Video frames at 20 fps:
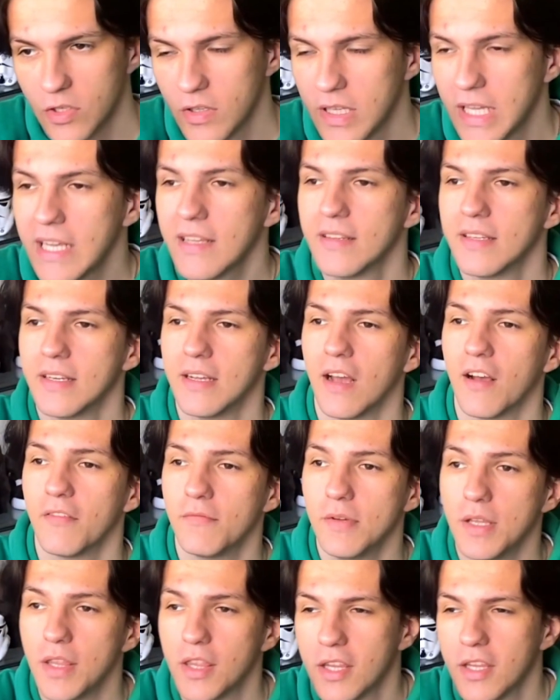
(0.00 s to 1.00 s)
lately
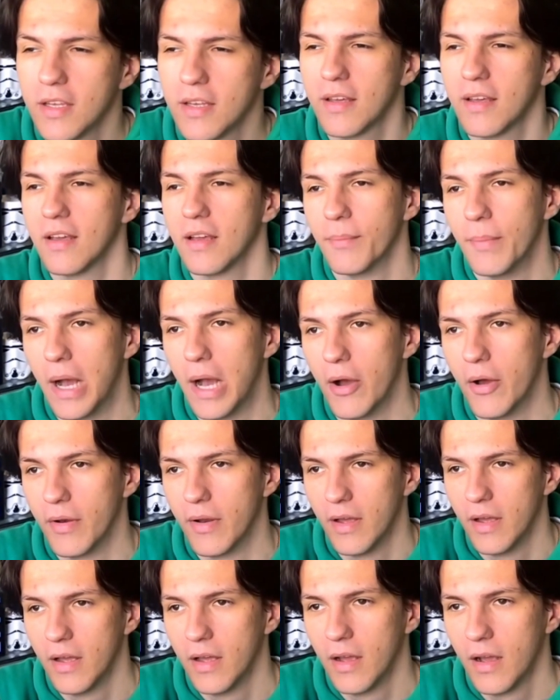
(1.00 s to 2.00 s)
I've been thinking about
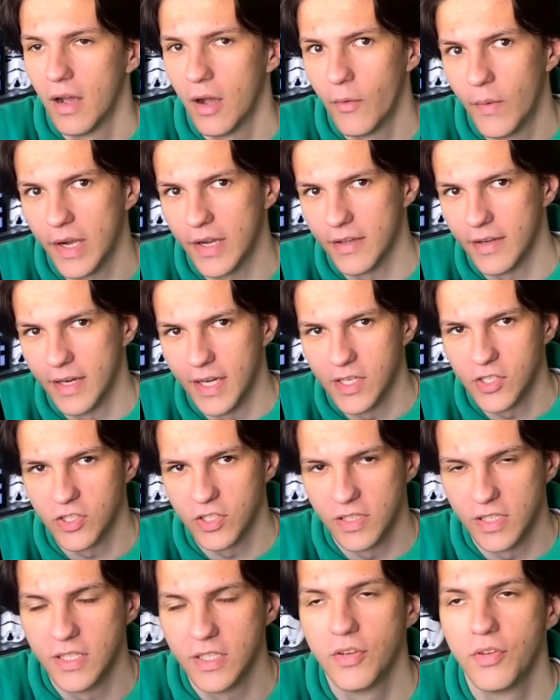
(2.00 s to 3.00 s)
how I could
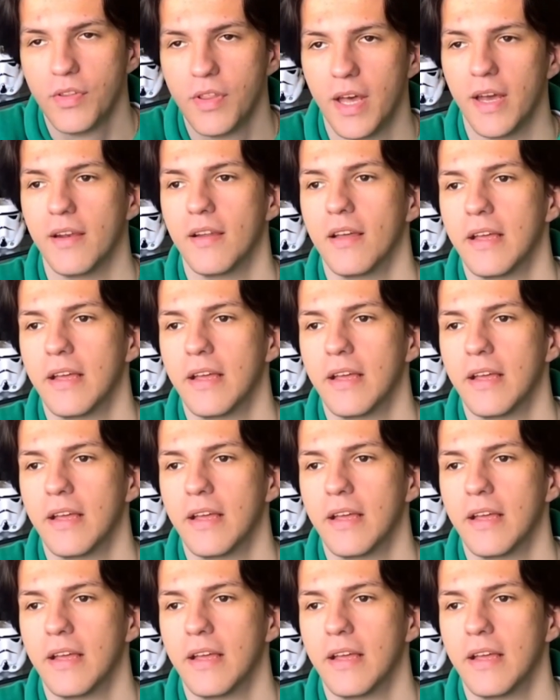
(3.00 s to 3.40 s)
actually do that,